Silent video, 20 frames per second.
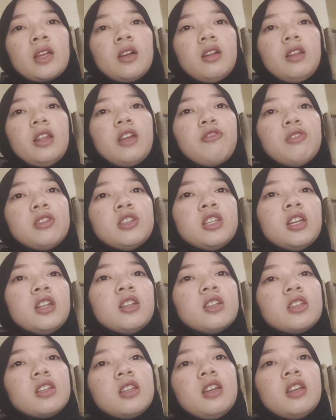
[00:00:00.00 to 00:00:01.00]
A language
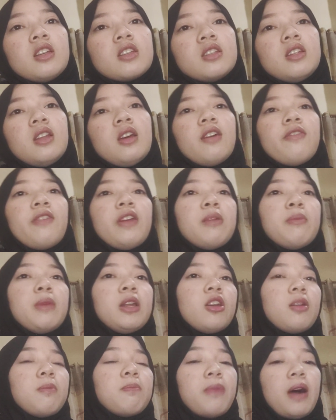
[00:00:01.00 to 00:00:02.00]
change is the
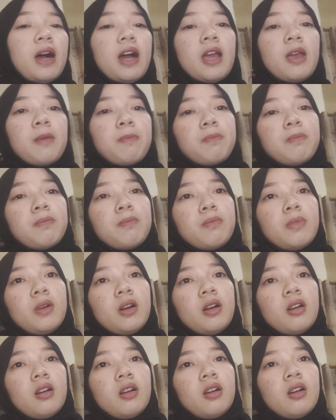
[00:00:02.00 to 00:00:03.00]
phenomenon by
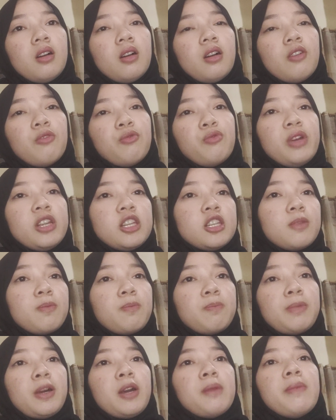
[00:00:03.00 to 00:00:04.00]
which
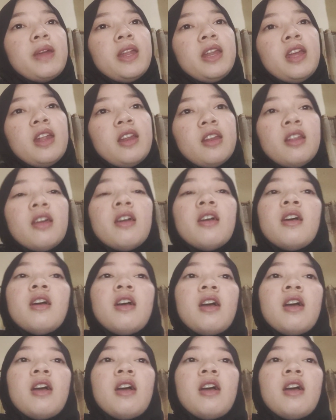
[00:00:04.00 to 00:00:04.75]
permanent